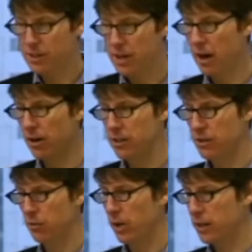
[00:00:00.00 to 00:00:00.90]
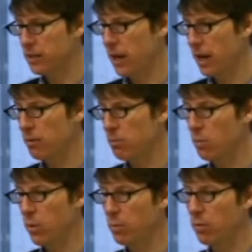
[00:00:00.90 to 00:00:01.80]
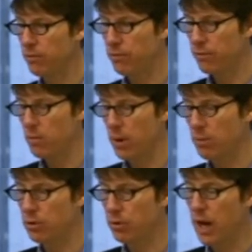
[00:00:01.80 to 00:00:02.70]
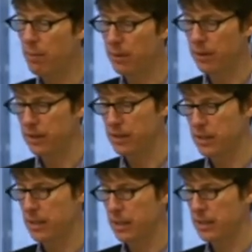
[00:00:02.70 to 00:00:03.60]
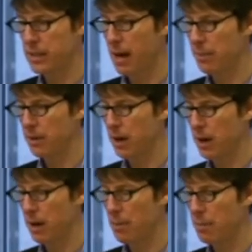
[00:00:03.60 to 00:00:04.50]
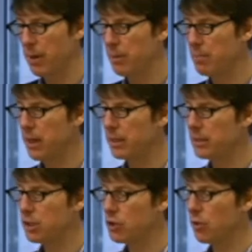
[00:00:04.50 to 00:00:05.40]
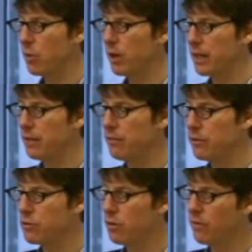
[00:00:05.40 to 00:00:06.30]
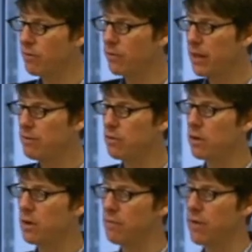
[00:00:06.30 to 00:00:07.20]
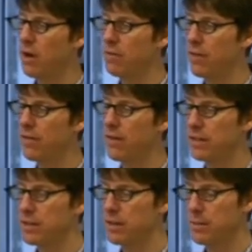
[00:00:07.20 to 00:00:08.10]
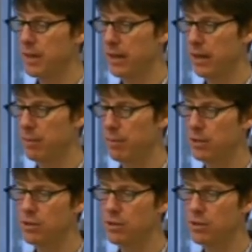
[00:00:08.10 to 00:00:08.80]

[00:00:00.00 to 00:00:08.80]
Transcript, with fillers: areas of risk? And we will we will do a couple of these in, in depth, uh, but but I just sort of wanted to give you sort of a flavor of, of the things to be thinking about. So